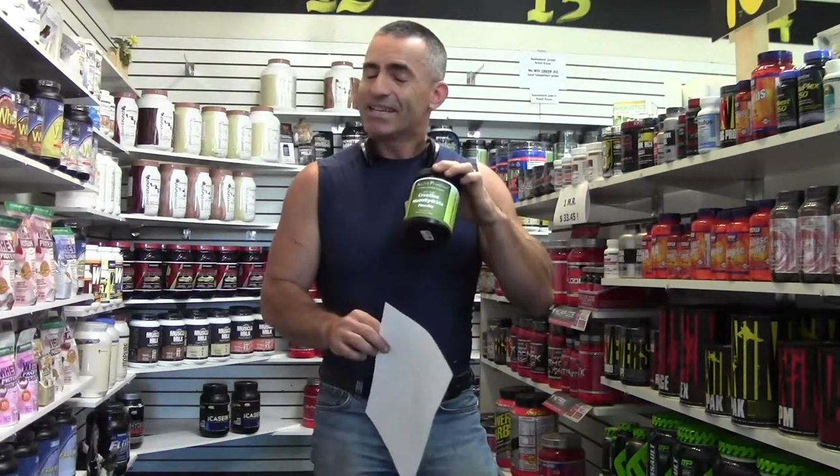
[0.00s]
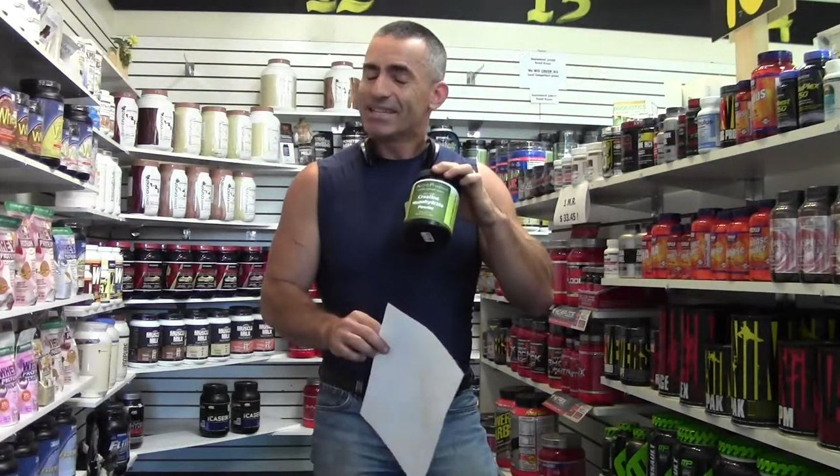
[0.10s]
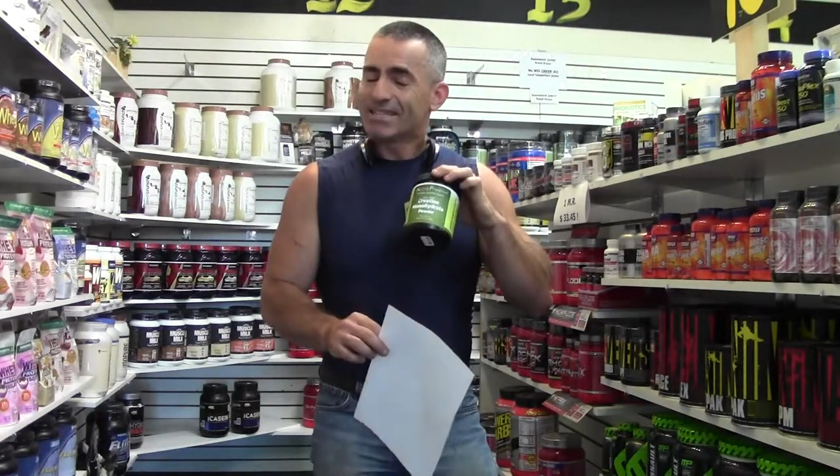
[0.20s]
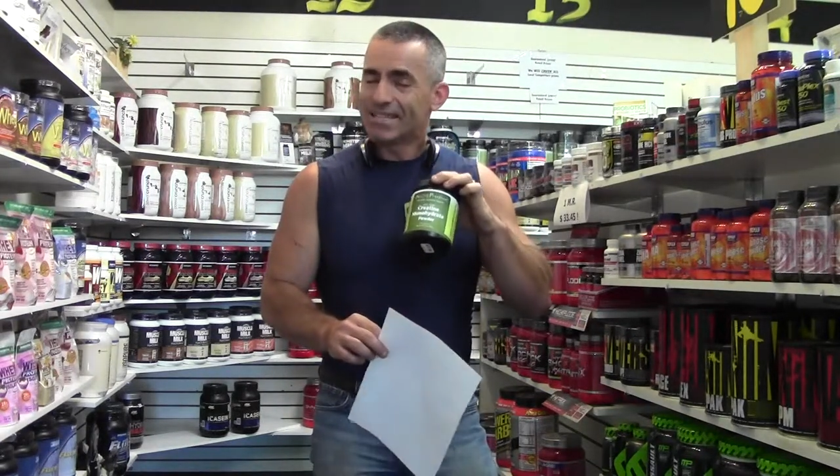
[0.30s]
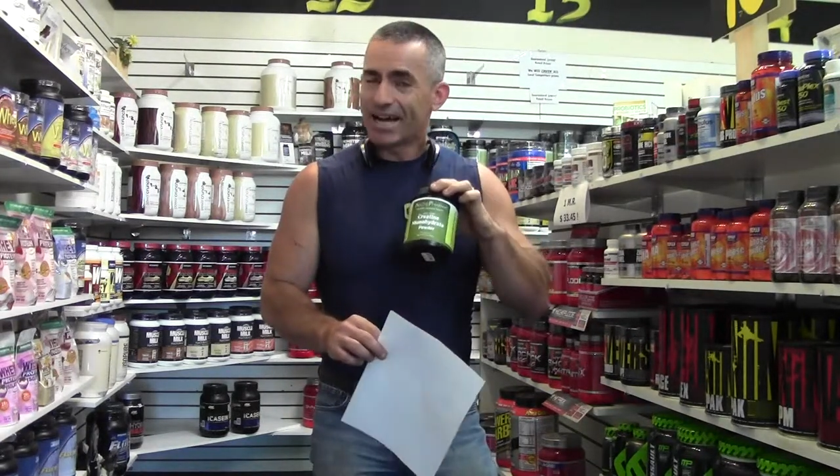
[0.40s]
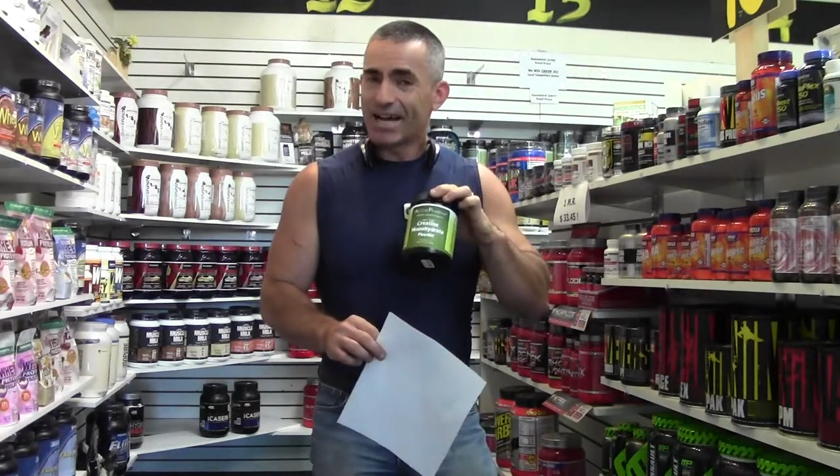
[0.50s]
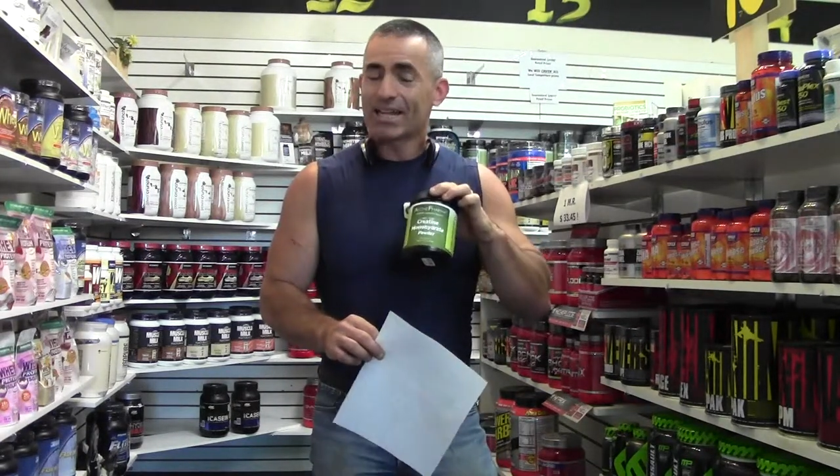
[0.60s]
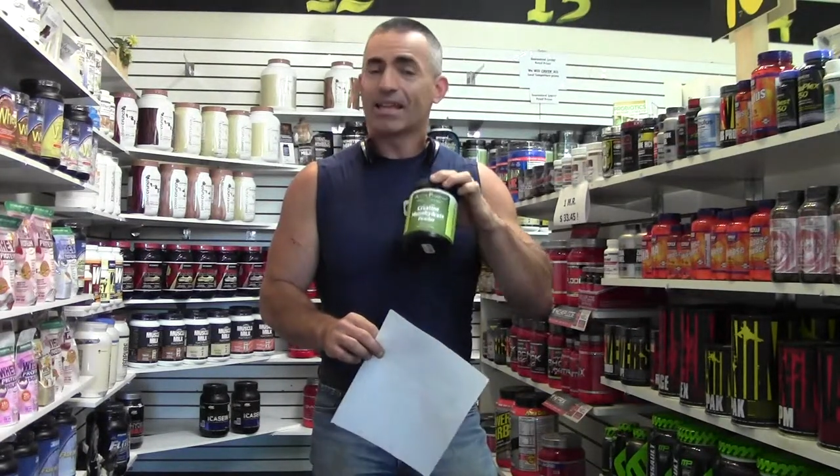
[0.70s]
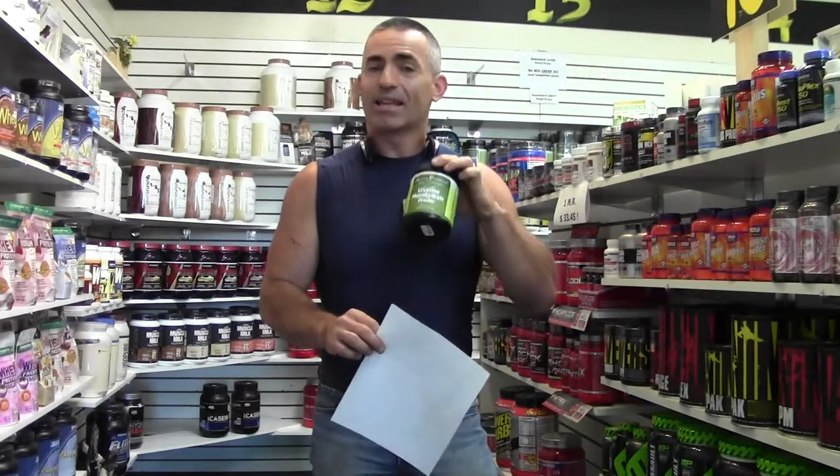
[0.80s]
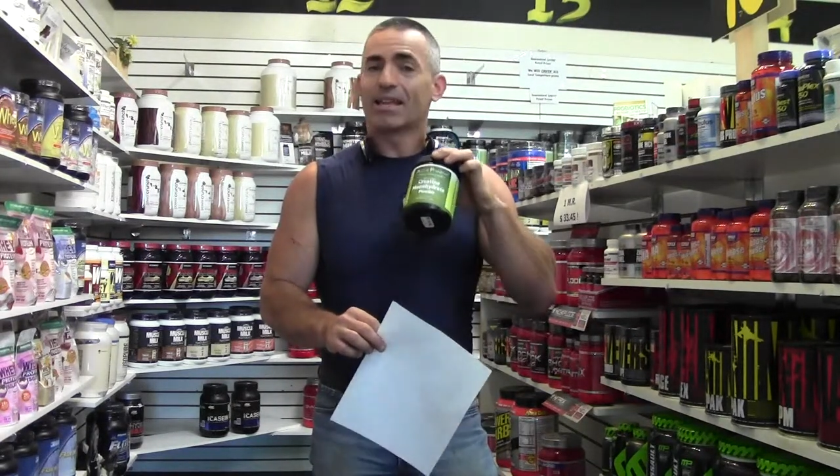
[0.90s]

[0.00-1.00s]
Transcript: is not